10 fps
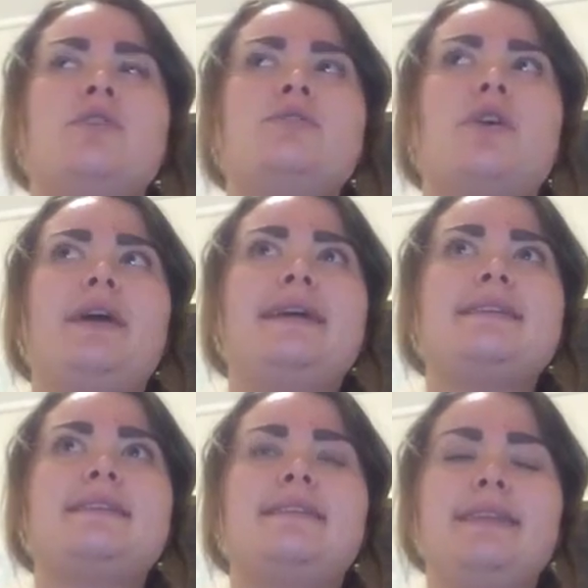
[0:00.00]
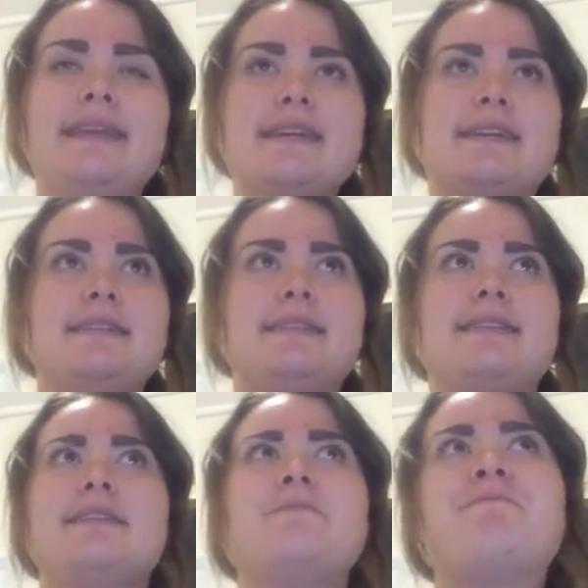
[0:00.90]
So I guess the thing
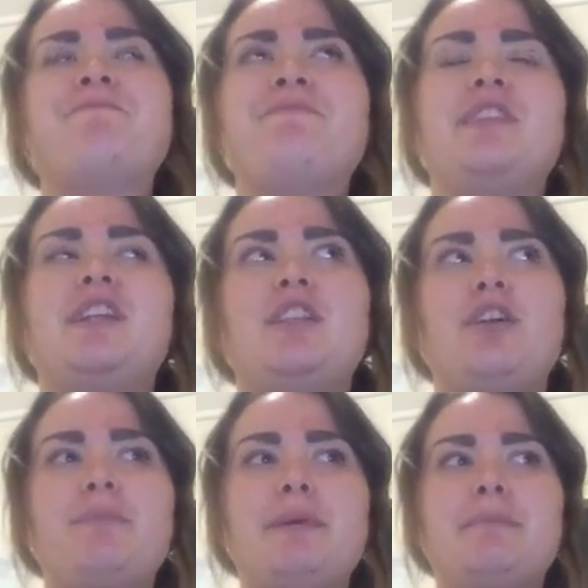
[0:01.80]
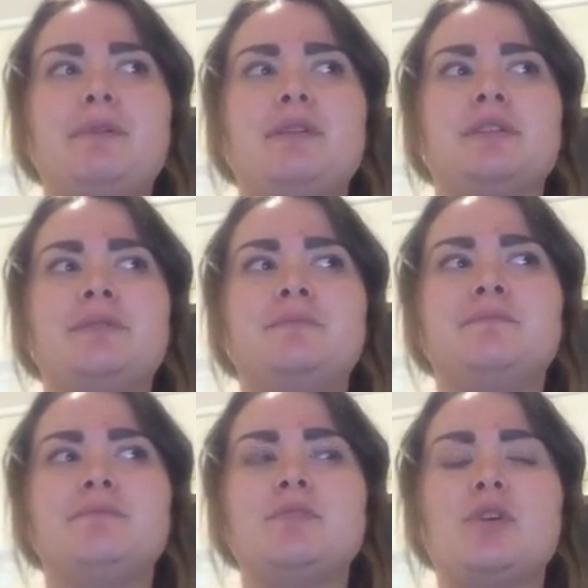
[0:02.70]
is that a lot of people
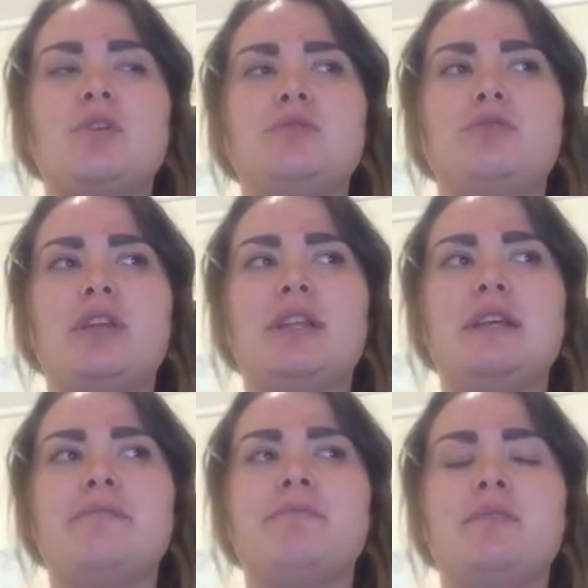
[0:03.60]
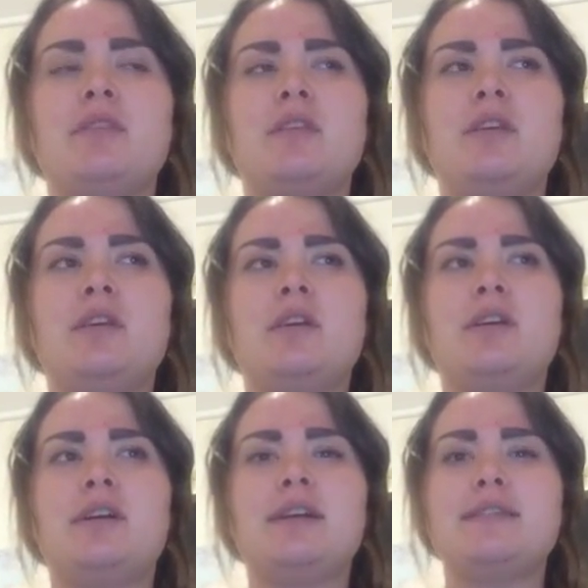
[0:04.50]
don't really
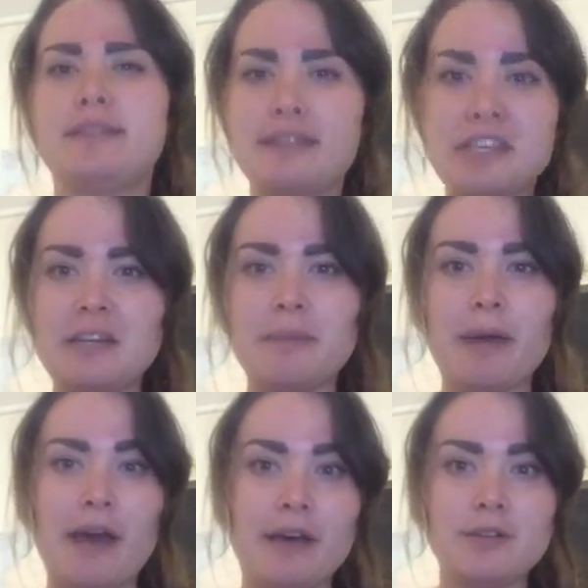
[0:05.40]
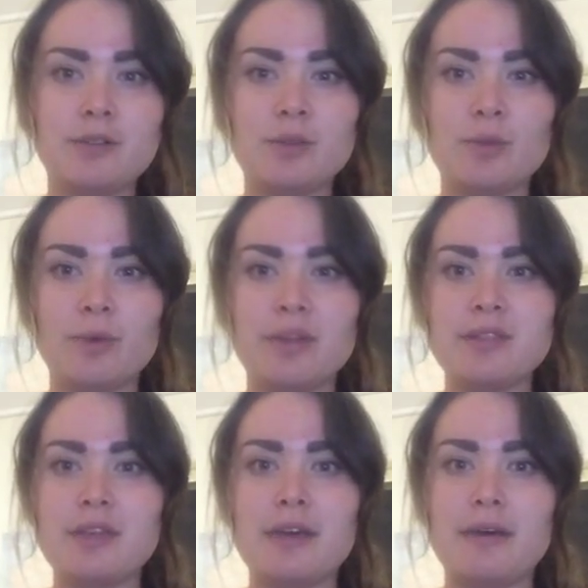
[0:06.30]
kind of think about
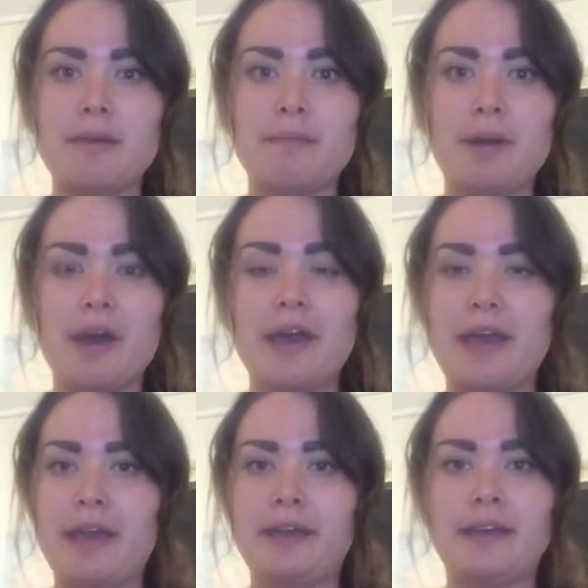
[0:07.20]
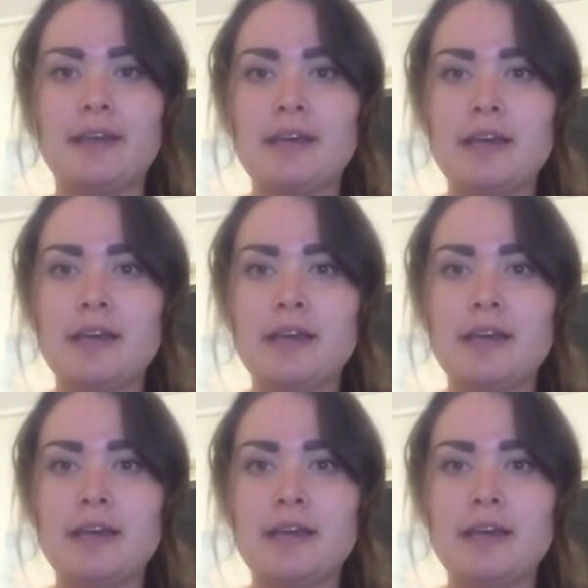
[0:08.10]
when they're buying